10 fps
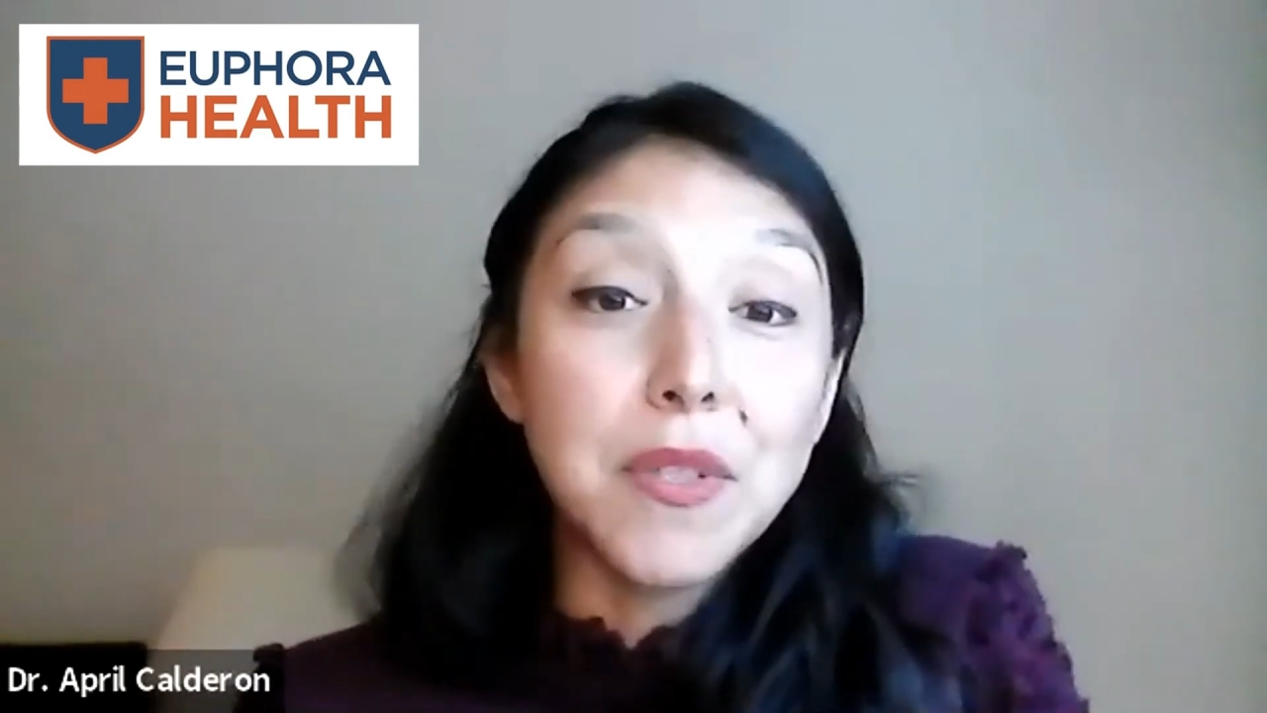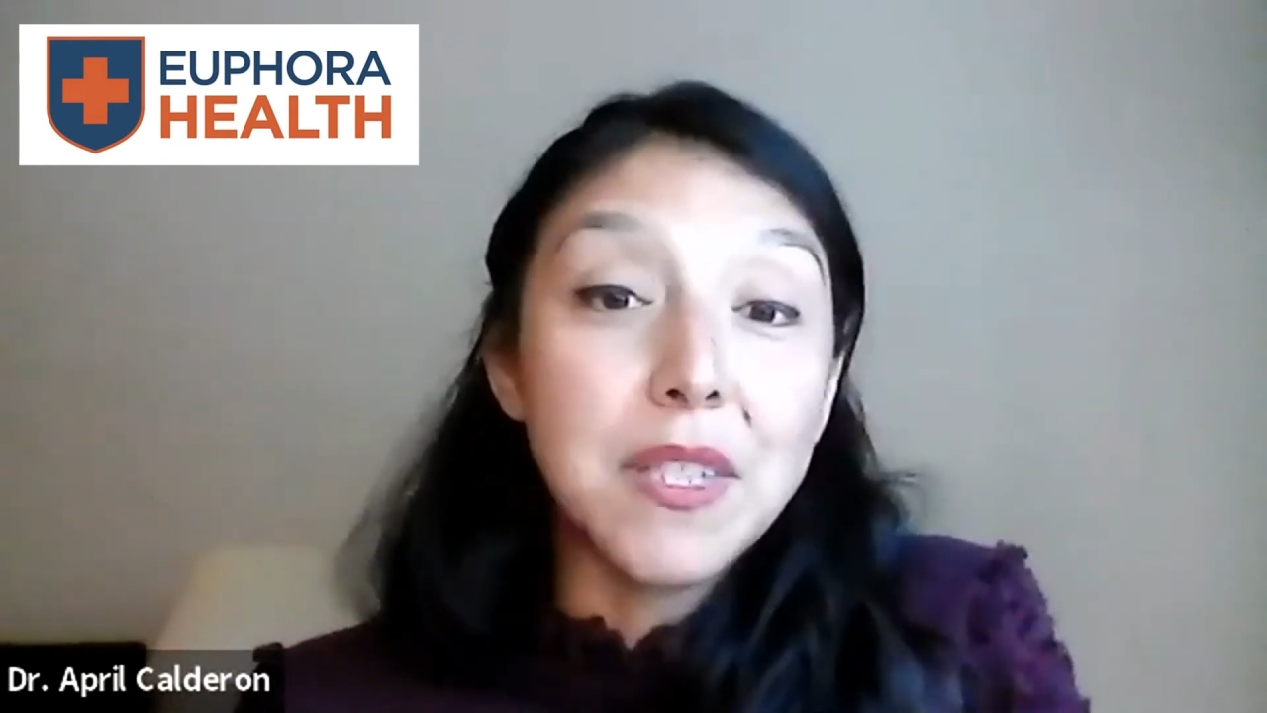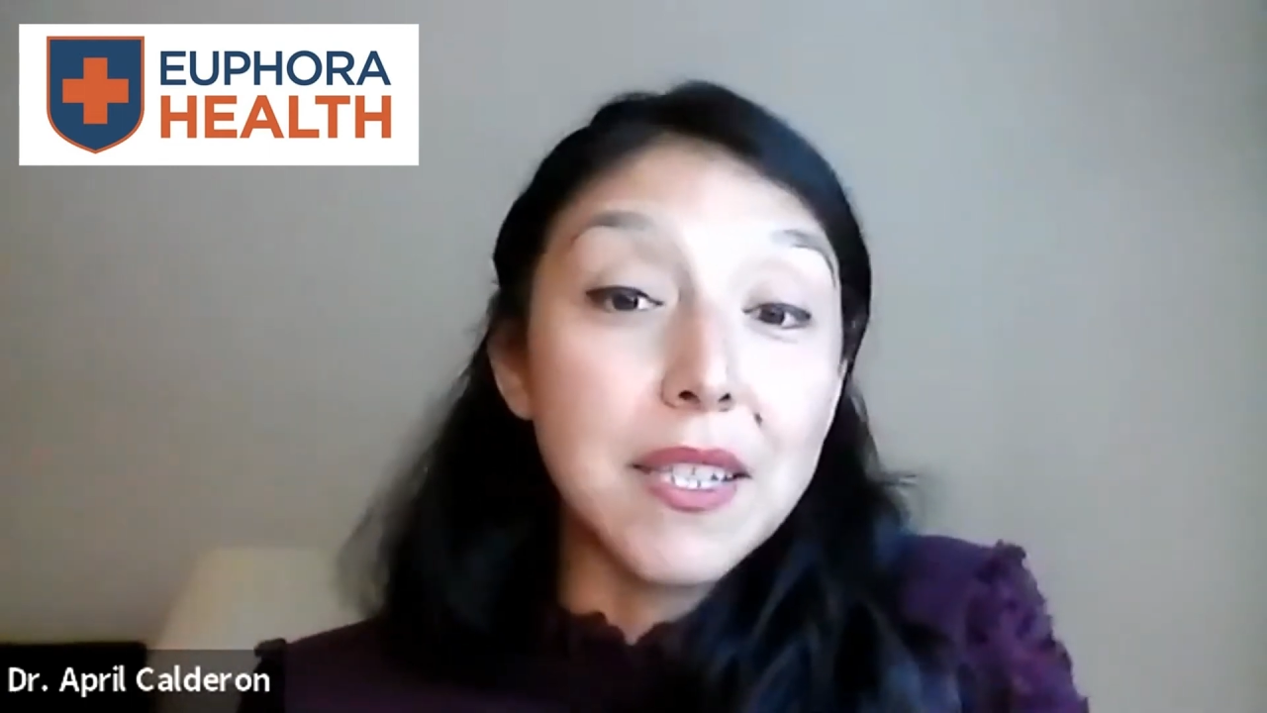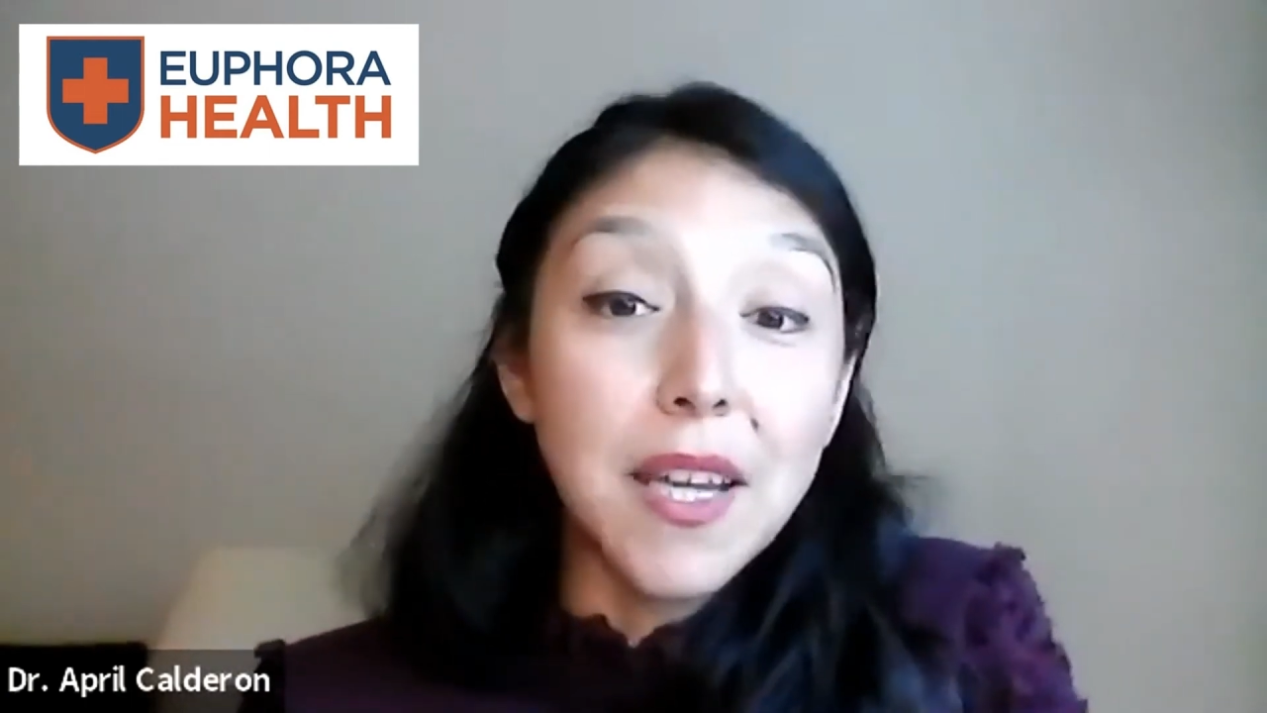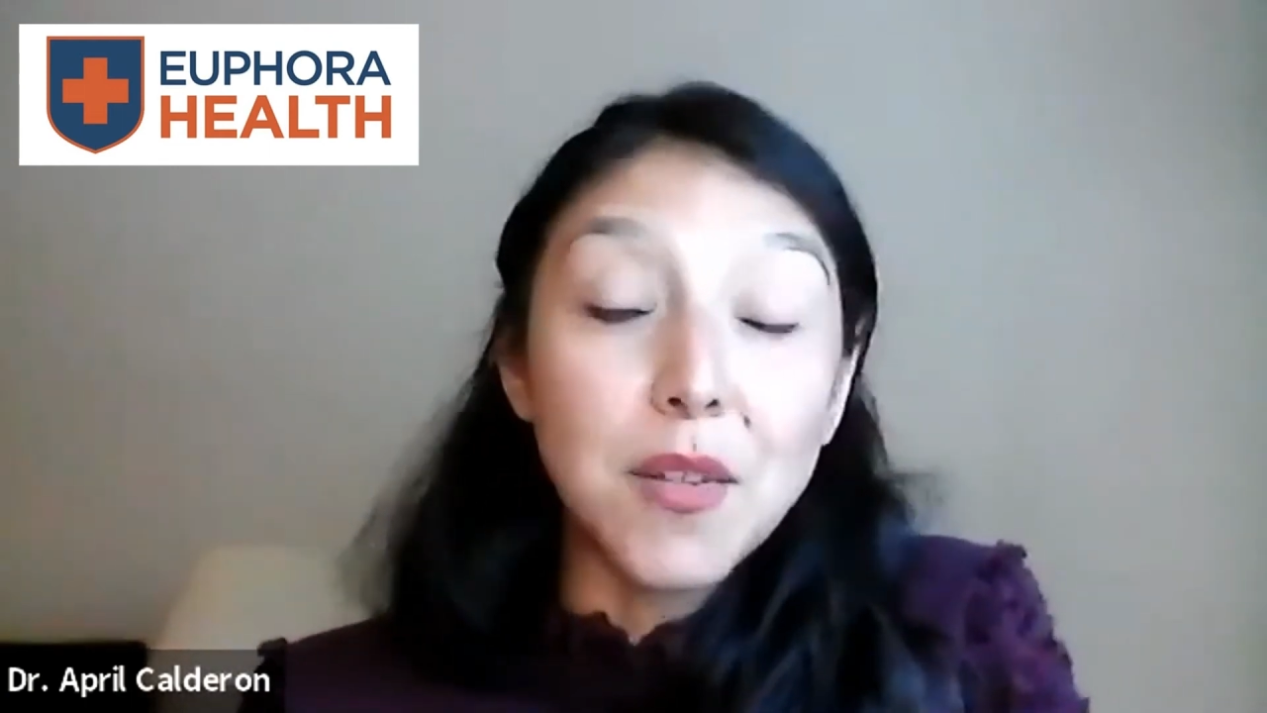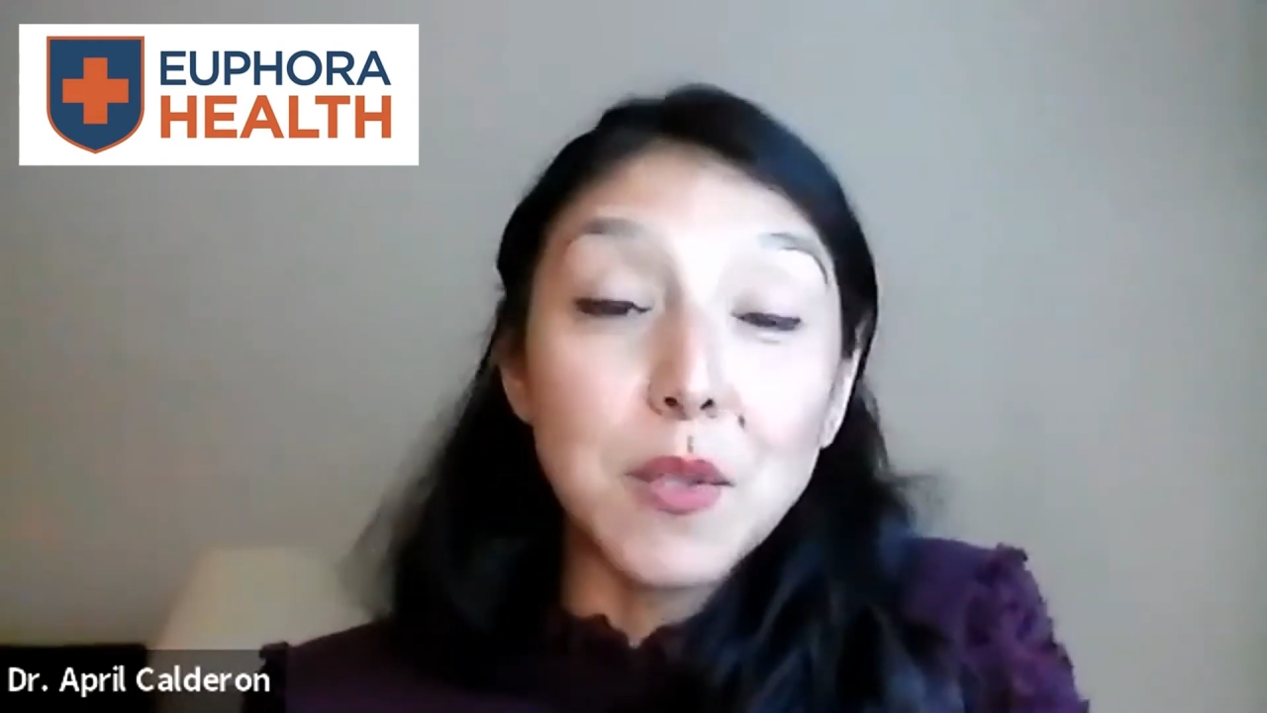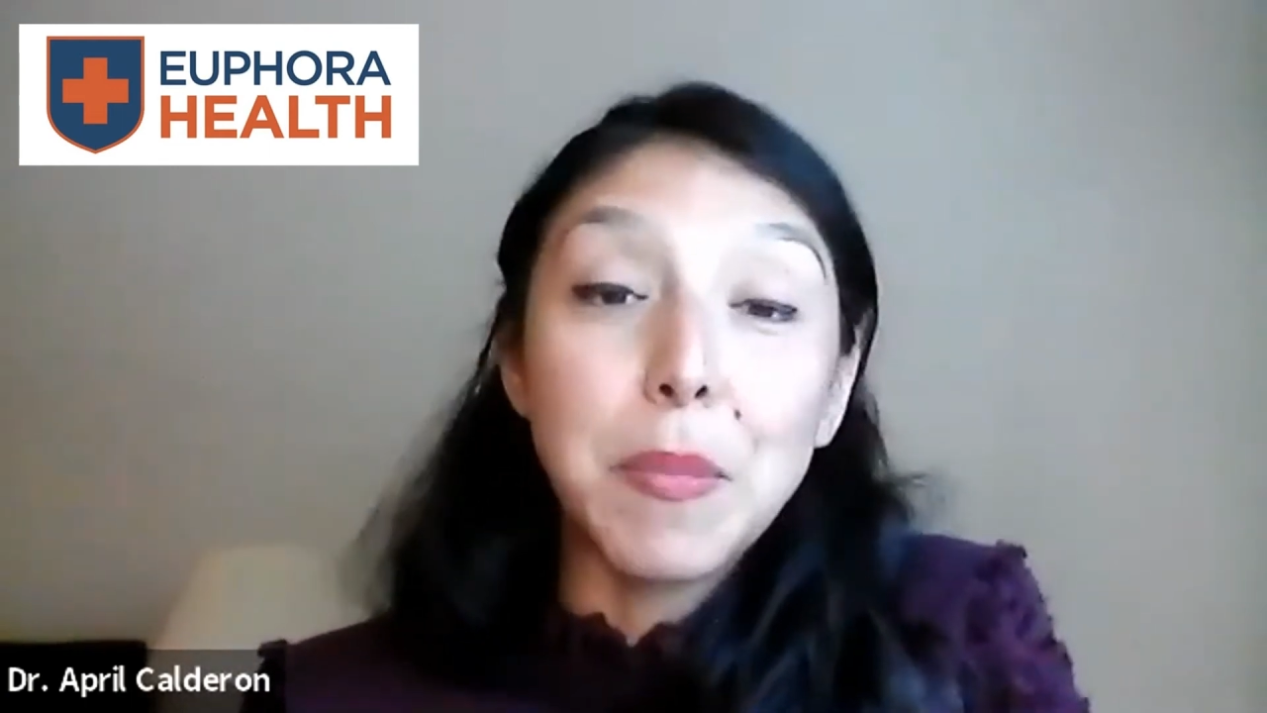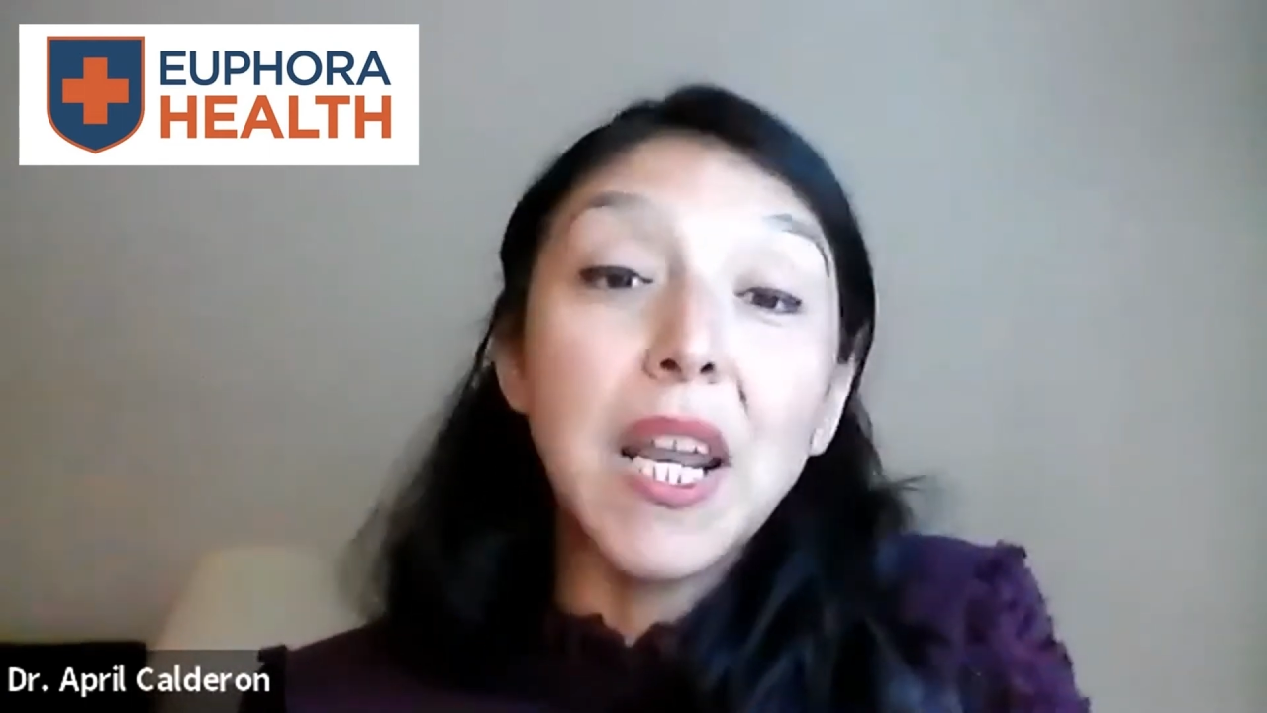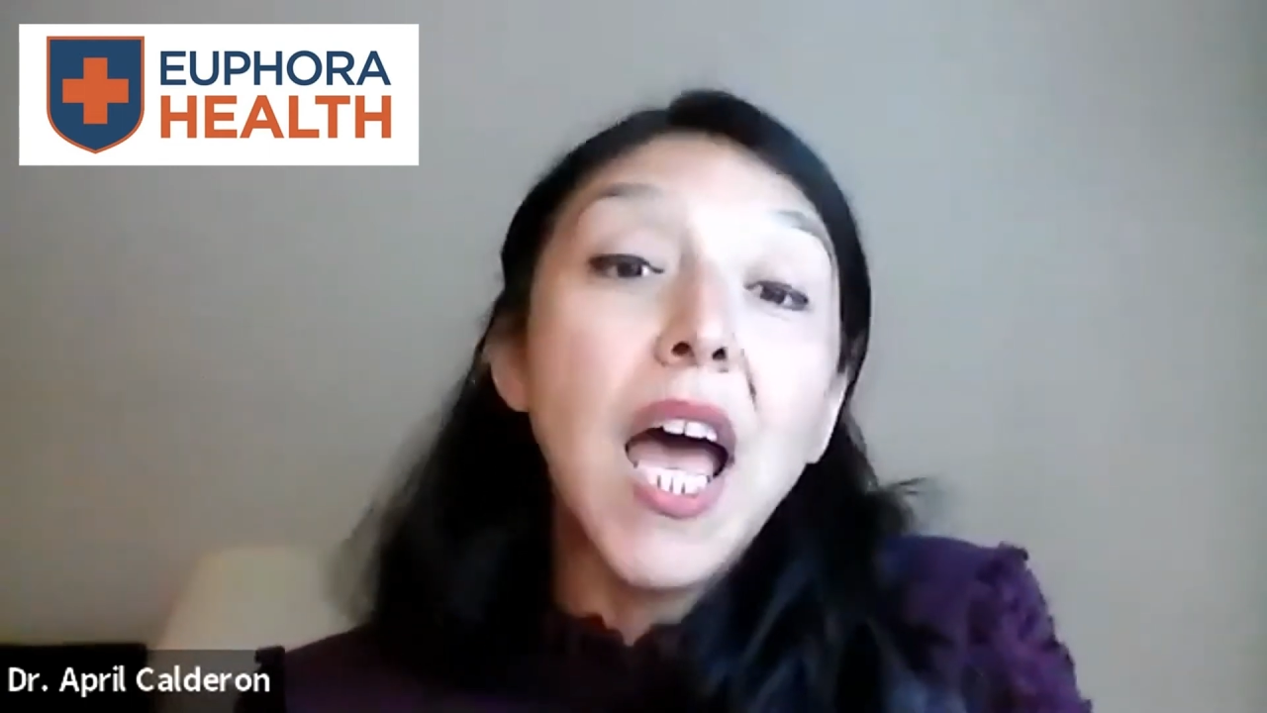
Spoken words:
discounts, but